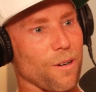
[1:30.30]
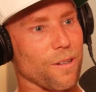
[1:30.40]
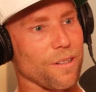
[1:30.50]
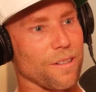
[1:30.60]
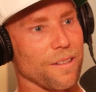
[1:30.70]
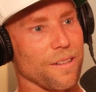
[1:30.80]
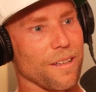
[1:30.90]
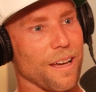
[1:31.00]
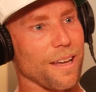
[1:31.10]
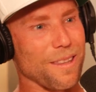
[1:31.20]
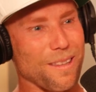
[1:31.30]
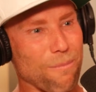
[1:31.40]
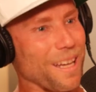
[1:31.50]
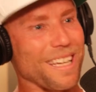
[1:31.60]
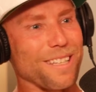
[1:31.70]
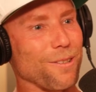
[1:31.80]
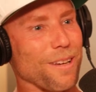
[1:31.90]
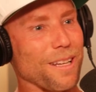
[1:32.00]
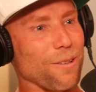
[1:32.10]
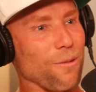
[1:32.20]
hard. My kids are
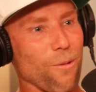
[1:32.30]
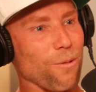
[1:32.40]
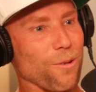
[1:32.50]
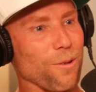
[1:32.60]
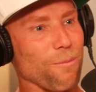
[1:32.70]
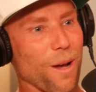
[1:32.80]
getting older.